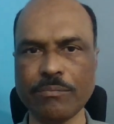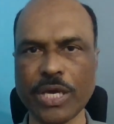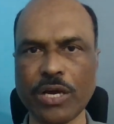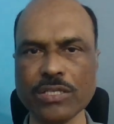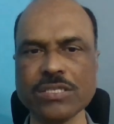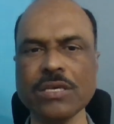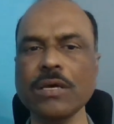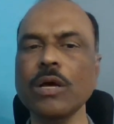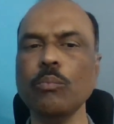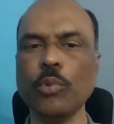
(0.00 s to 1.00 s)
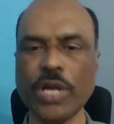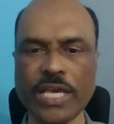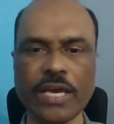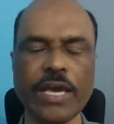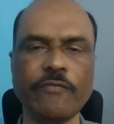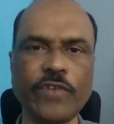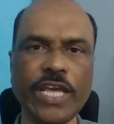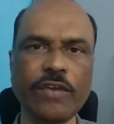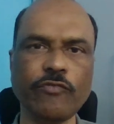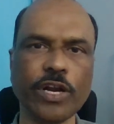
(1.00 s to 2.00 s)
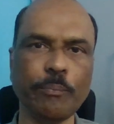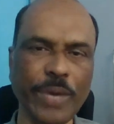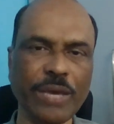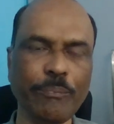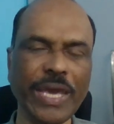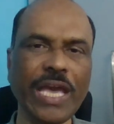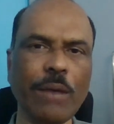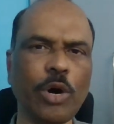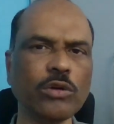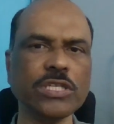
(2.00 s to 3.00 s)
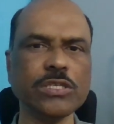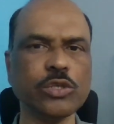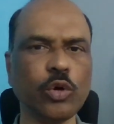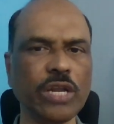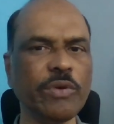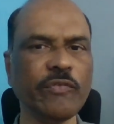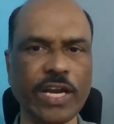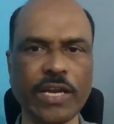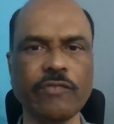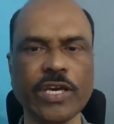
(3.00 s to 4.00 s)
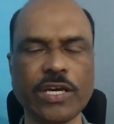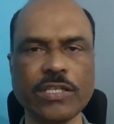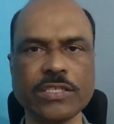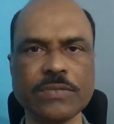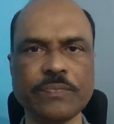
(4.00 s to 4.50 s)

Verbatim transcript: because putting a FD for a big amount is going to be very difficult,